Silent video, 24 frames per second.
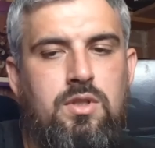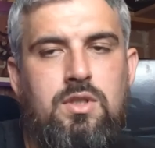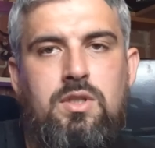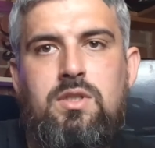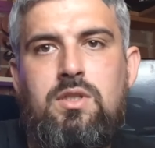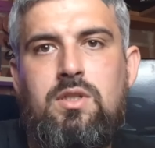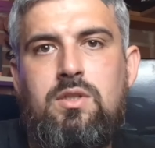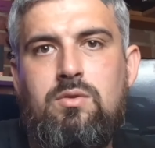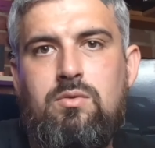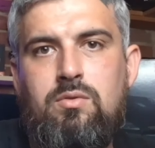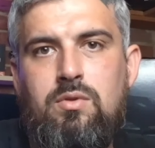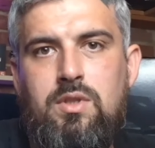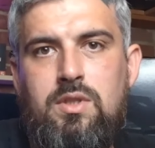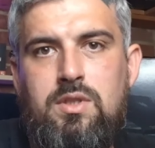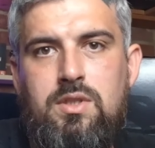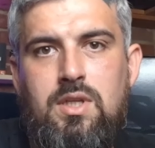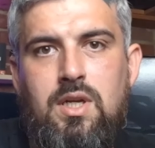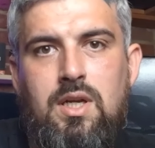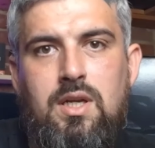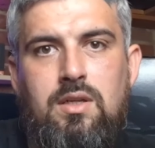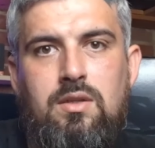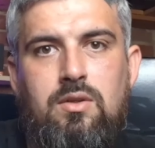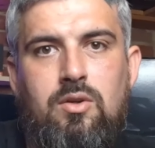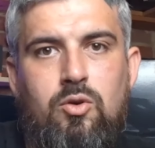This is to
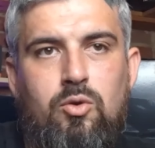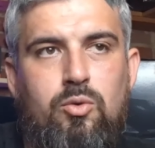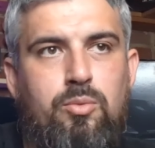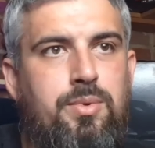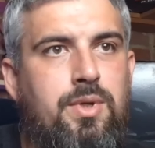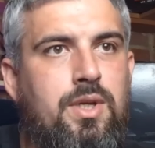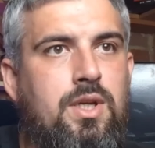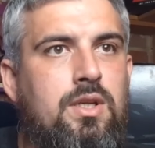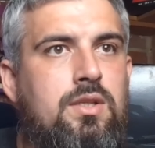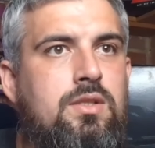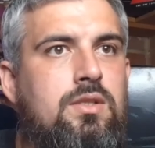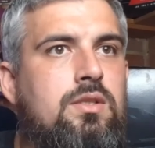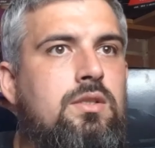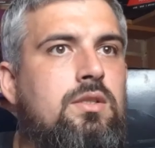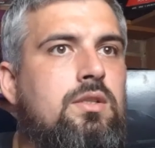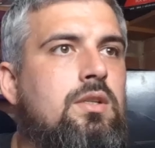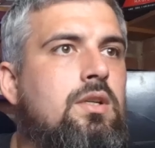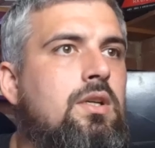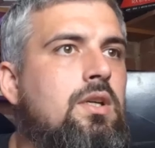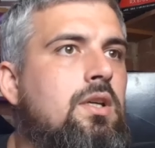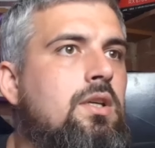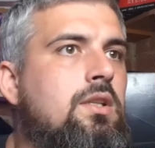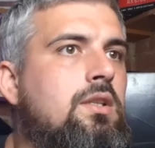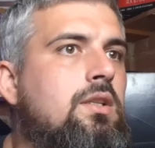install OBS.
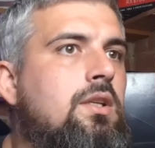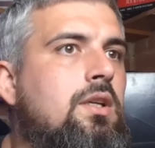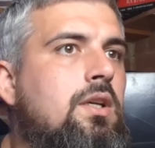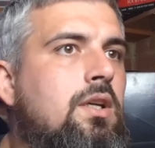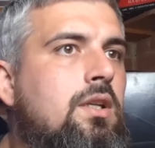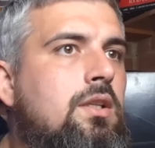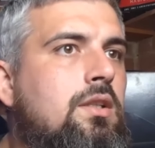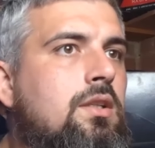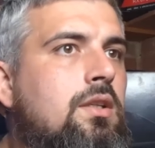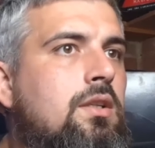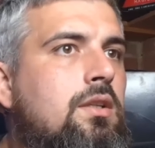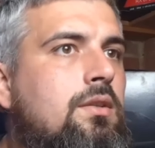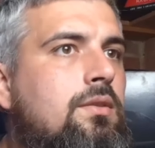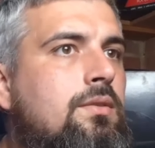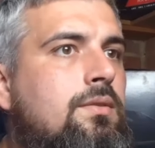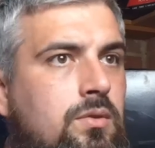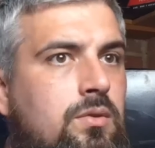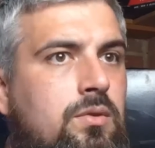And enter.